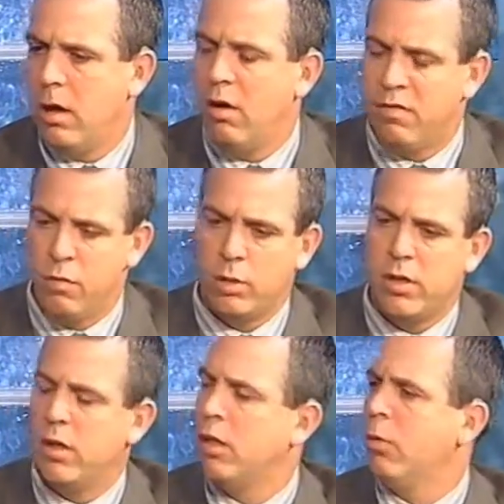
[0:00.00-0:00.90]
a
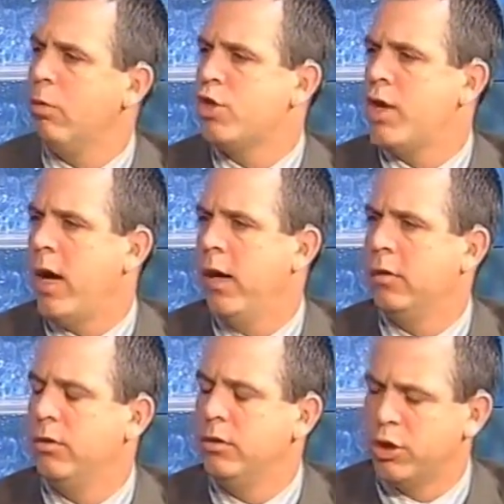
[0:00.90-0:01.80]
14 year old
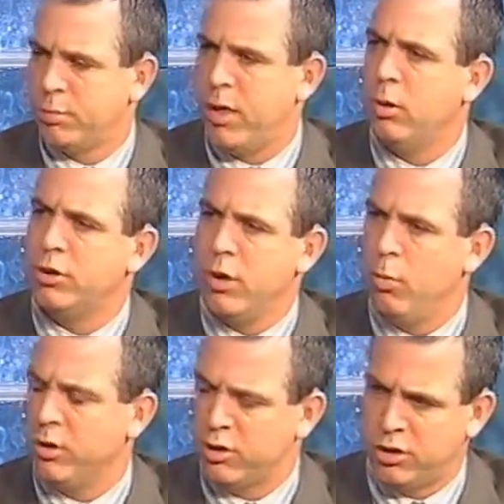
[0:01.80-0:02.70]
child just because he
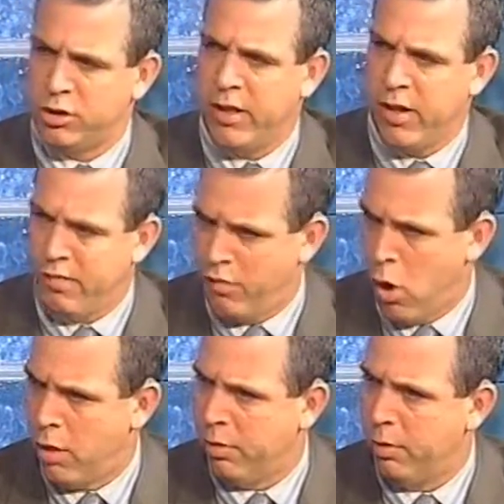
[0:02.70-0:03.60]
wants to see their
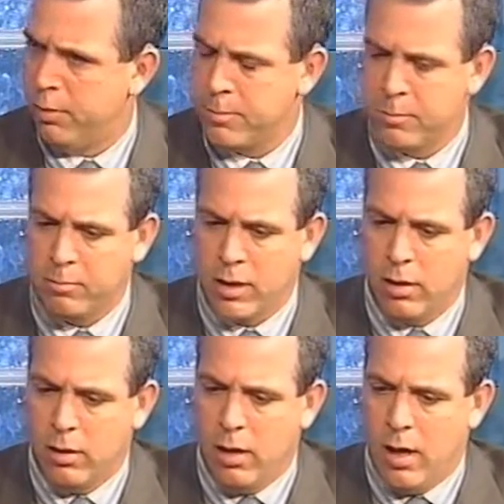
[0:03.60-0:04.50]
father,
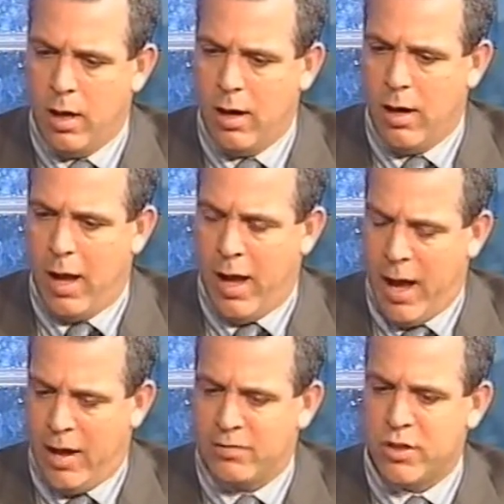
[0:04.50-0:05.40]
I
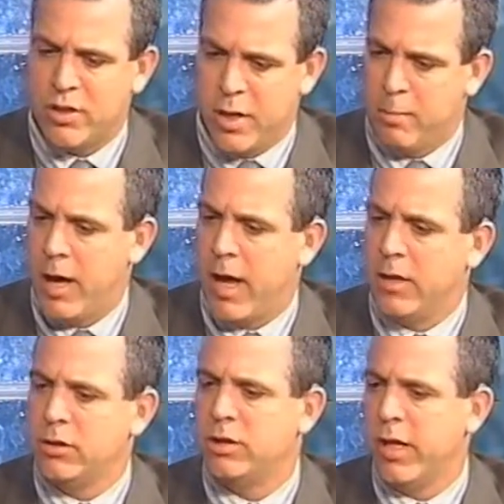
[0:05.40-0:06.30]
have to step
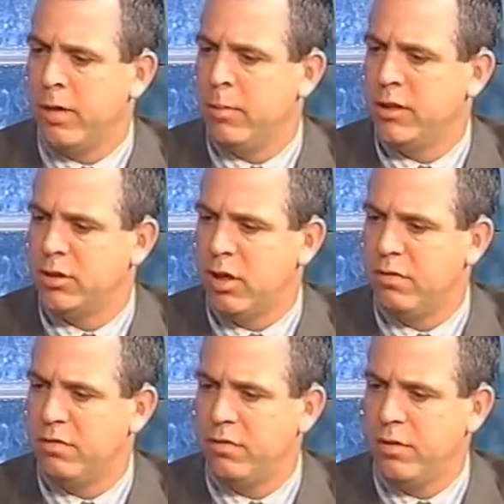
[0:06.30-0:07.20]
back and say to
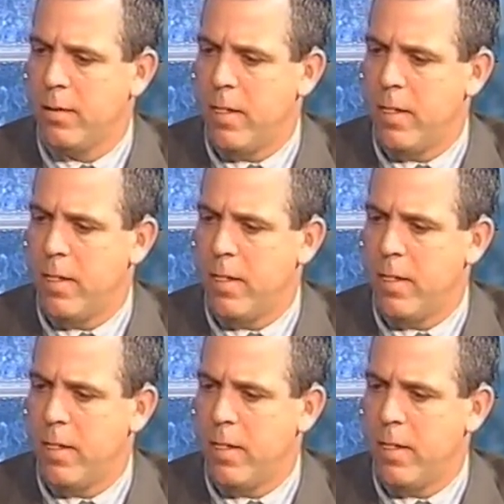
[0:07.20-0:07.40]
myself,